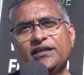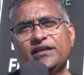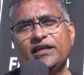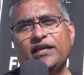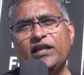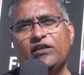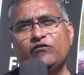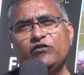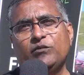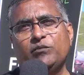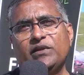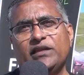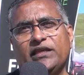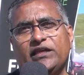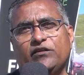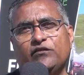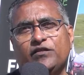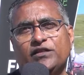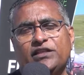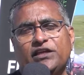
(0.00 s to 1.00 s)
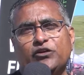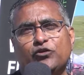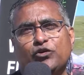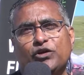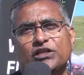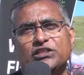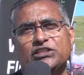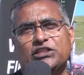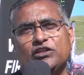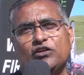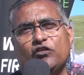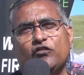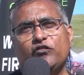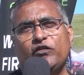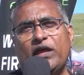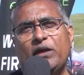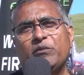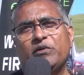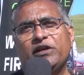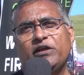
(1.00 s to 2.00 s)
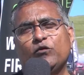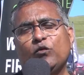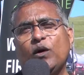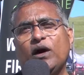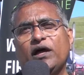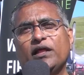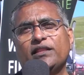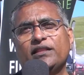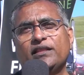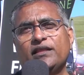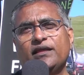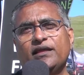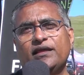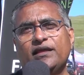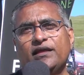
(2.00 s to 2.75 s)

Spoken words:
and we believe with the introduction of Emery 1,